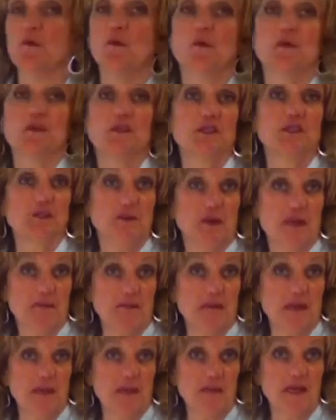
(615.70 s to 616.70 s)
or straight
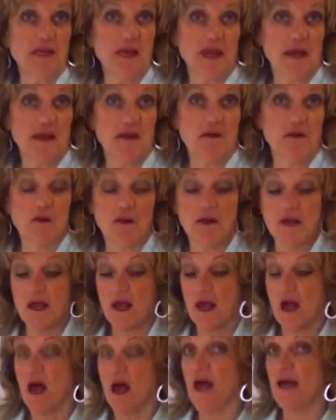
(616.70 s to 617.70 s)
baby kale.
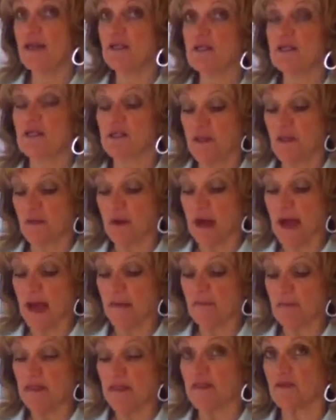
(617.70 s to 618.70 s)
I just so
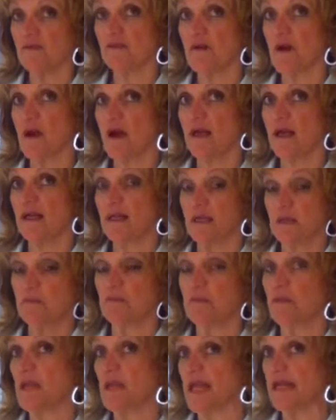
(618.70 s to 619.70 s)
happened to find a
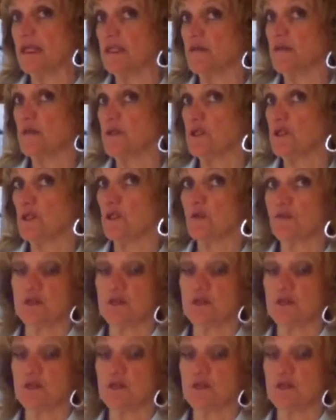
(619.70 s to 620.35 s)
blend of the two,